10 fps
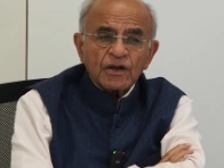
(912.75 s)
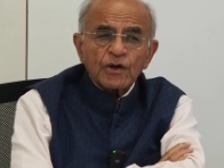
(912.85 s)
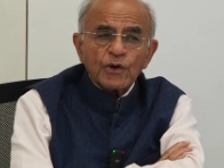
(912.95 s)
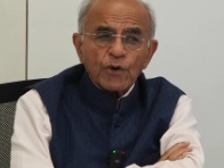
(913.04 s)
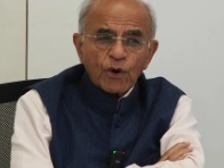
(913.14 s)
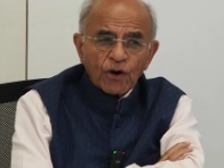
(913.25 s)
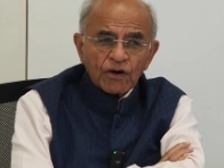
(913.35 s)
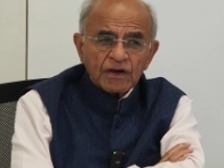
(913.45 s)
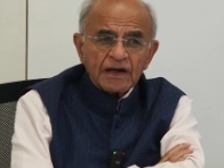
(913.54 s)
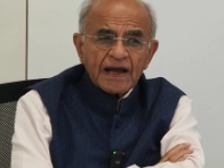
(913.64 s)

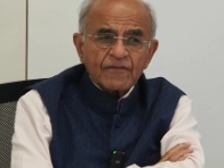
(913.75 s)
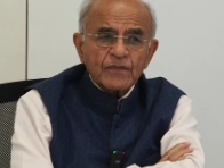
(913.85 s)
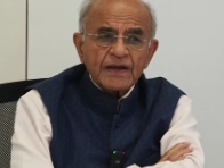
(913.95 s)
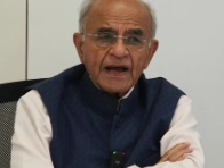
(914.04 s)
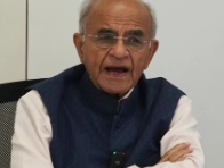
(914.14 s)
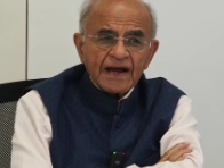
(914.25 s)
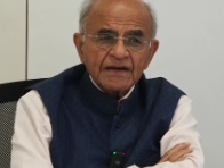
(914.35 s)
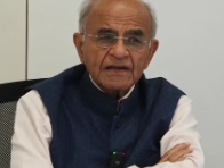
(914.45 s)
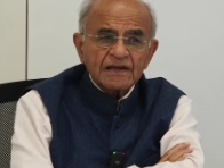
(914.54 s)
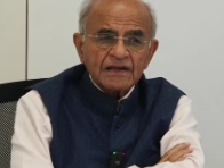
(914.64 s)
Nor have we
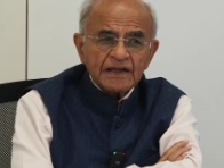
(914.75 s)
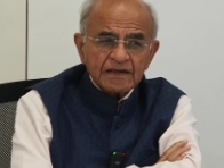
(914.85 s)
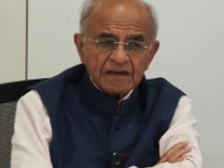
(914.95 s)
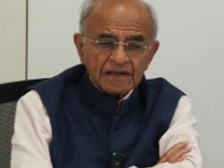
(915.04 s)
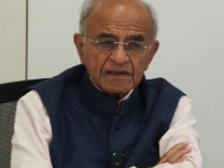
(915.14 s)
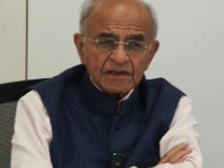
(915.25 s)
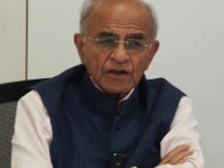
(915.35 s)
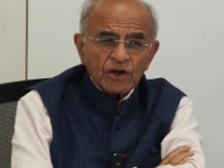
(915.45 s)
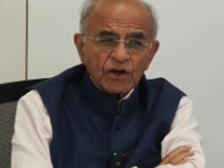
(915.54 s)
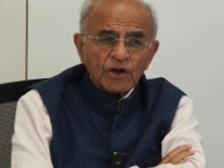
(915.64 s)
had a leader
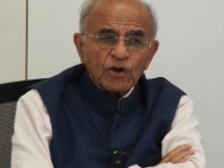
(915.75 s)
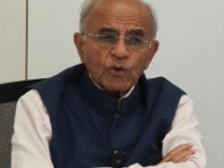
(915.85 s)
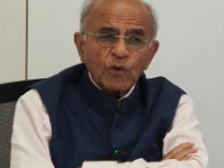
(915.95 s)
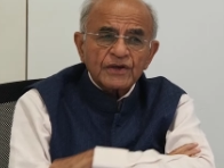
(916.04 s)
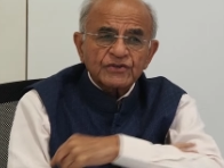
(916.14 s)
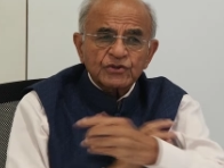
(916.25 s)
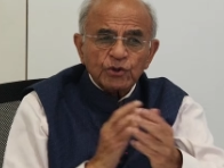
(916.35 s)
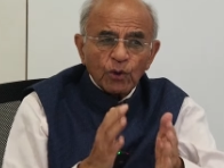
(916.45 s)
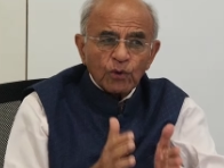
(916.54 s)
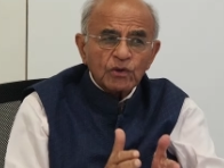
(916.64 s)
who has
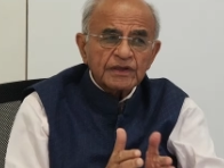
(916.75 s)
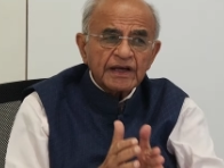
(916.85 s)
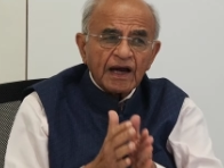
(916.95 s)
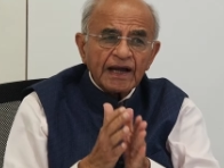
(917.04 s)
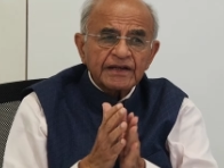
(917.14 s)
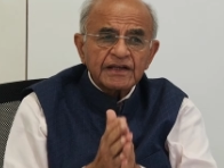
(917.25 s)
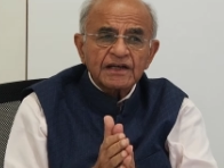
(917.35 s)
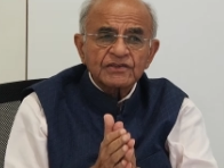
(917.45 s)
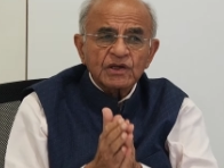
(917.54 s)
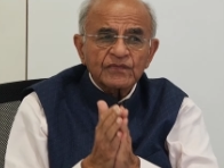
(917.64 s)
sold the
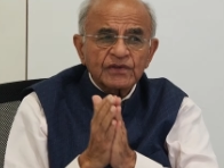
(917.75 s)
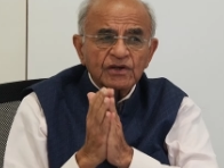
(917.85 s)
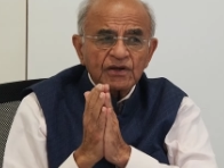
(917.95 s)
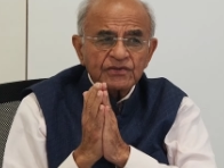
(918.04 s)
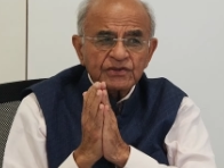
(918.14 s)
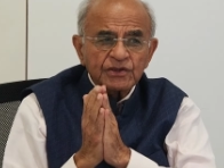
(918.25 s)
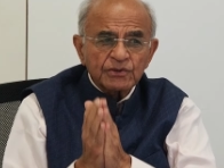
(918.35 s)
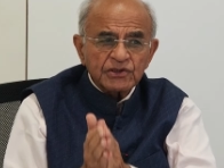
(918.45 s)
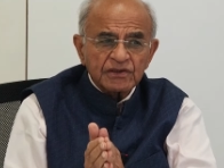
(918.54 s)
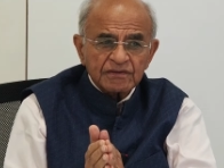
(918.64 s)
ideas of the
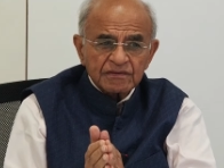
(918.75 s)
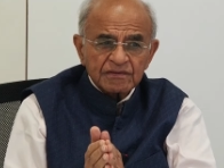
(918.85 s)
Constitution.